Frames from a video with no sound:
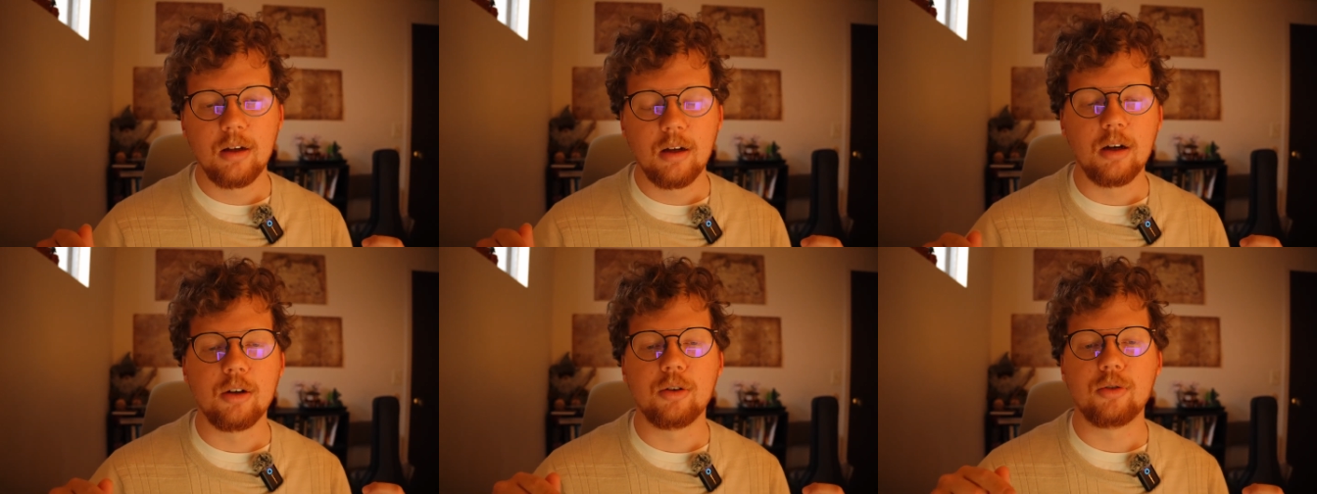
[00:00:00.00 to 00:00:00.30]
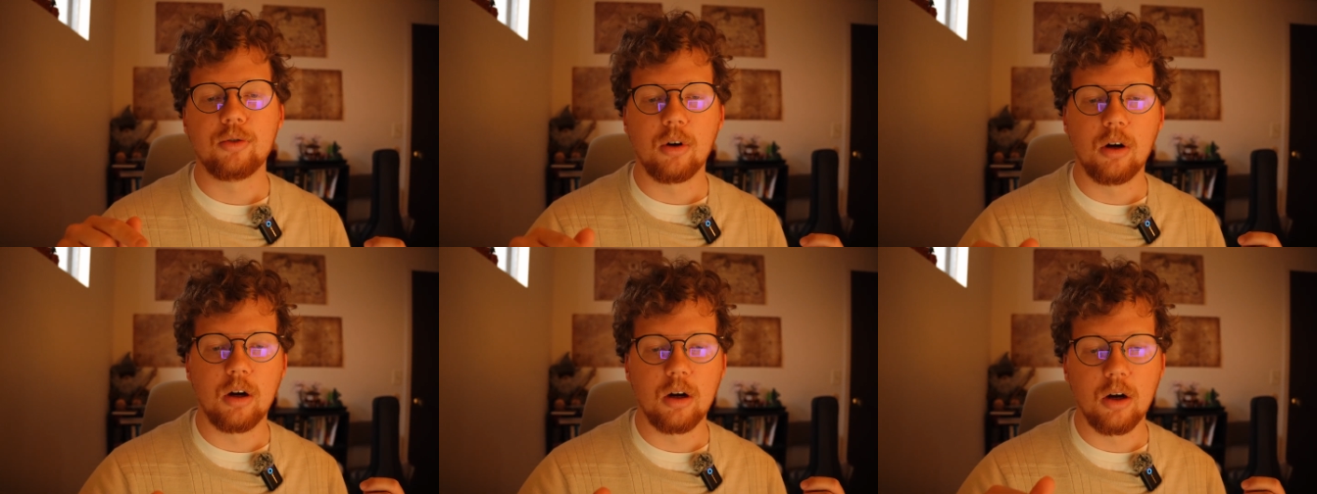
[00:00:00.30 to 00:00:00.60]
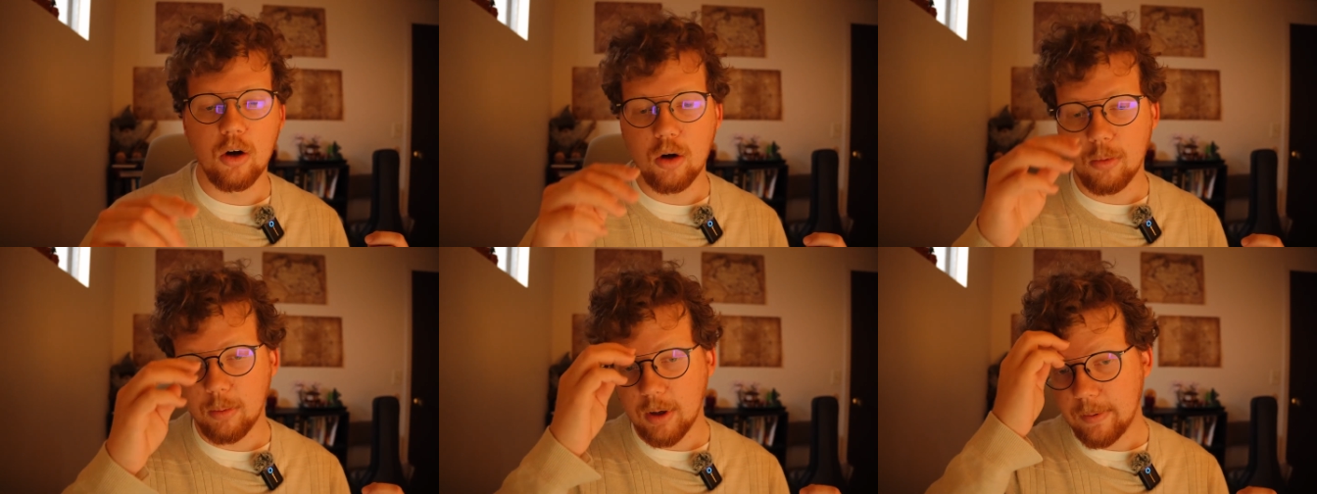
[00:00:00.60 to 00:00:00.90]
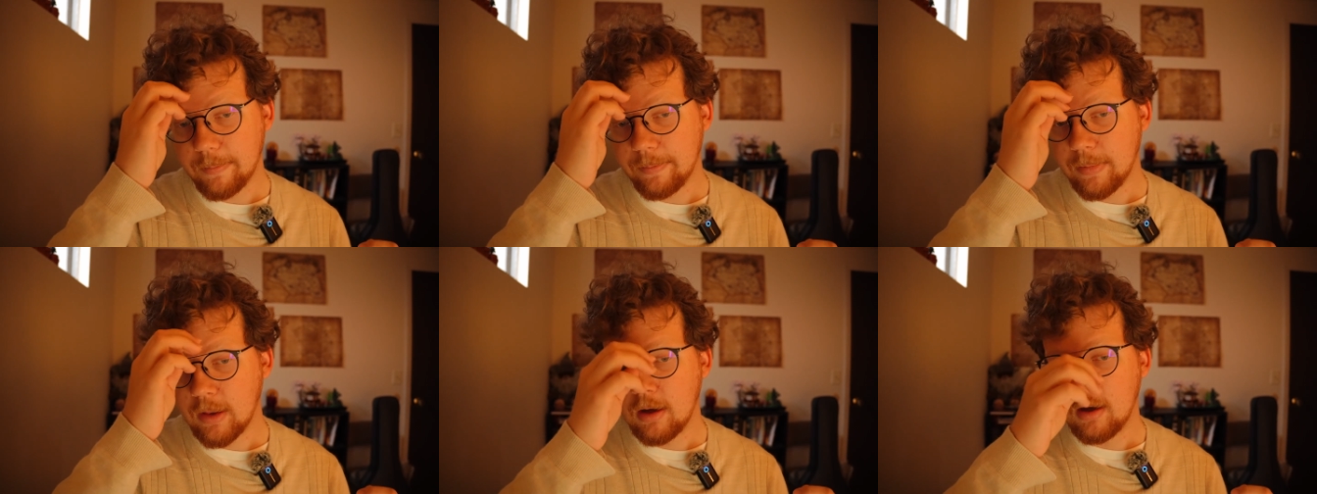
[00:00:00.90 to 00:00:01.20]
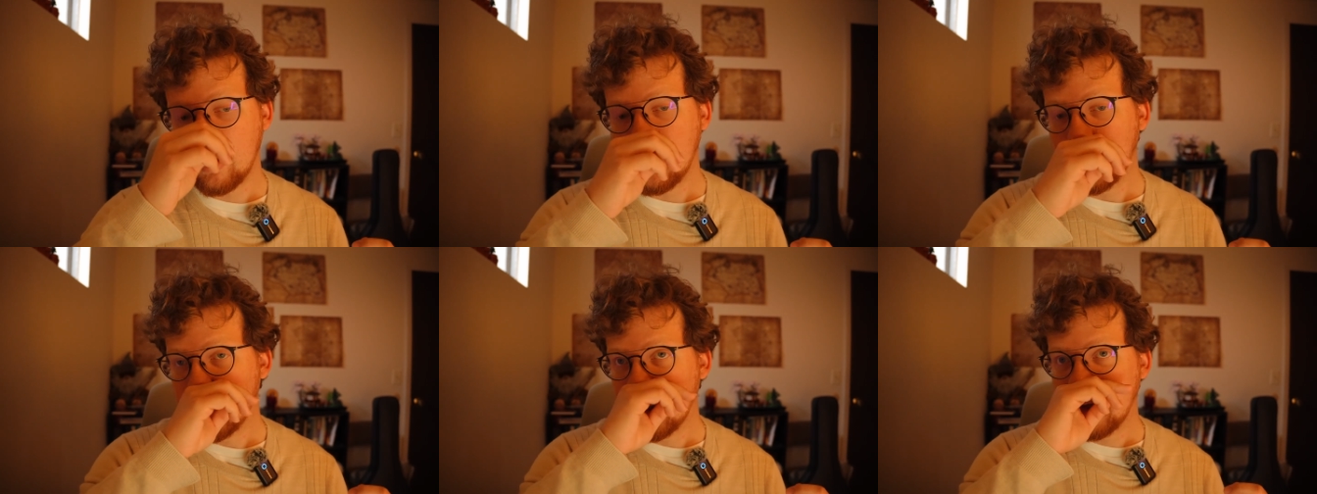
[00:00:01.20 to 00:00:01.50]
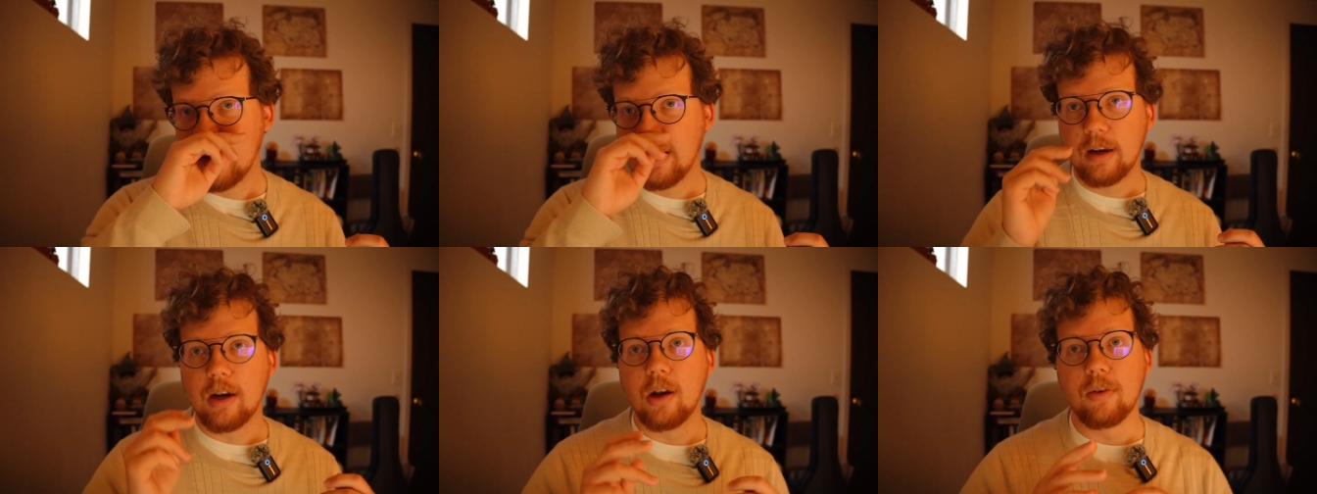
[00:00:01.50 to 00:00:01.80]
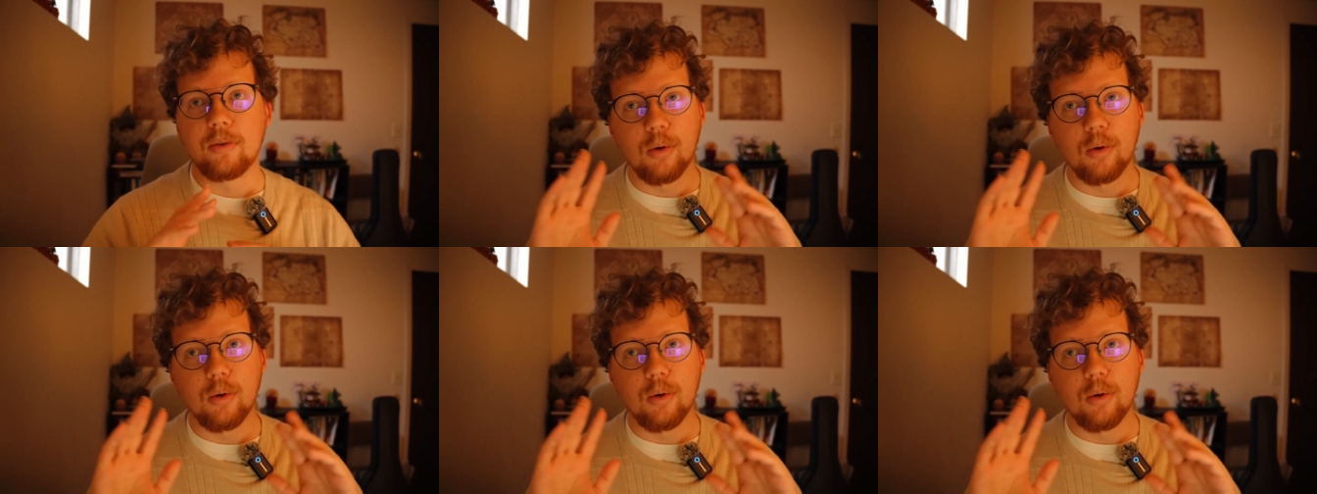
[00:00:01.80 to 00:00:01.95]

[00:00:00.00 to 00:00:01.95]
a strong army. Now of